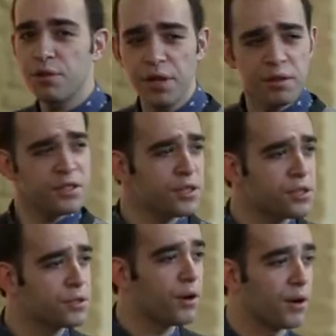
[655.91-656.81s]
So here's the
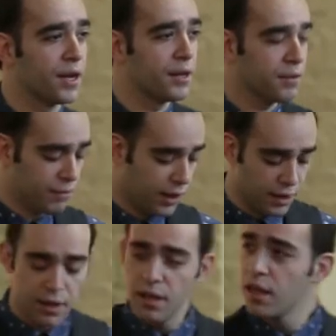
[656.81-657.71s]
story.
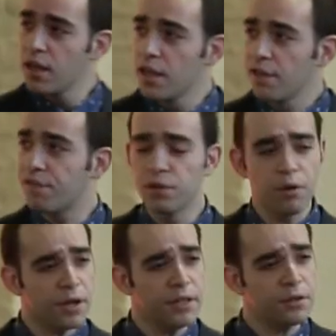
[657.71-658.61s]
Right? If you
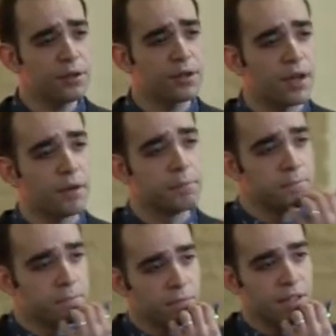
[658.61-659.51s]
look into the
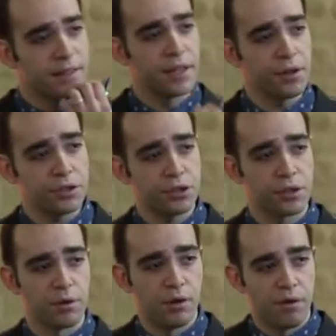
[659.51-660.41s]

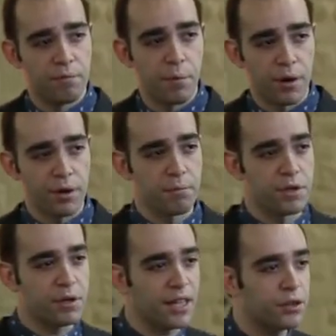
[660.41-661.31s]
literature of boredom,
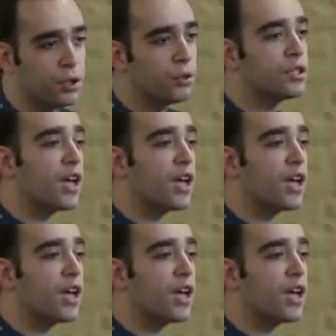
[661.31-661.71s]
you get two